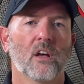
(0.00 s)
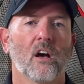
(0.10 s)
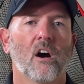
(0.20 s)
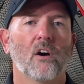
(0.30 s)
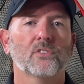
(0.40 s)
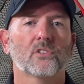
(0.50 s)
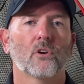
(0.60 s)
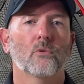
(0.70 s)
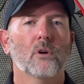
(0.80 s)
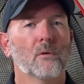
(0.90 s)

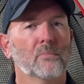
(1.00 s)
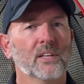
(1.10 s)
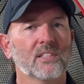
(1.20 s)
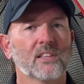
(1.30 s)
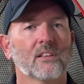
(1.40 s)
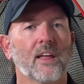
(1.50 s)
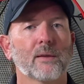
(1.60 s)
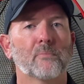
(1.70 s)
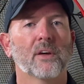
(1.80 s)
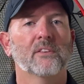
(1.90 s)
Also, please hit the like
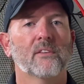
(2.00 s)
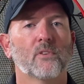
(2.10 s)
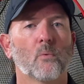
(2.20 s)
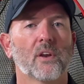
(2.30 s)
button if you want